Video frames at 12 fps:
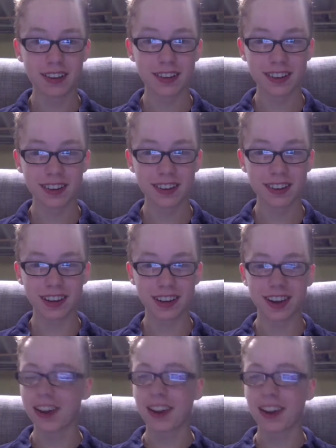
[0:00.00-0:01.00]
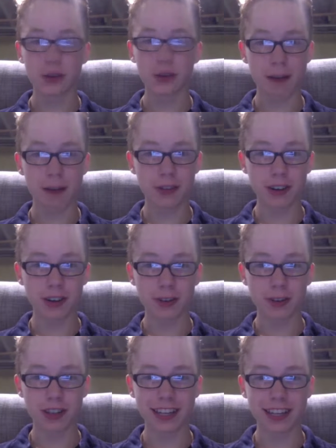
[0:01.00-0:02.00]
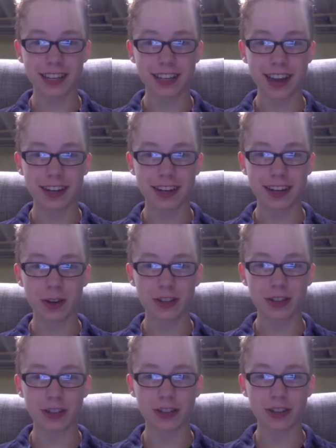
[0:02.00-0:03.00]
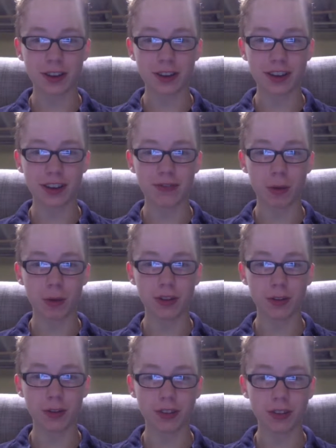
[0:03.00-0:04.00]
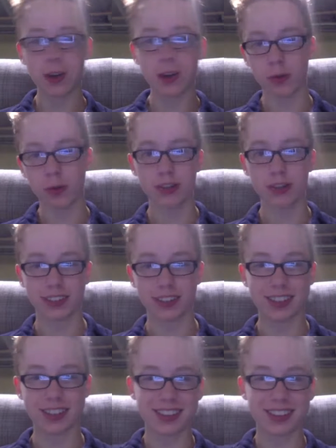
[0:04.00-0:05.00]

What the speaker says: It's like traveled across the Atlantic Ocean just to ride Formula Rossa. Go to row 6.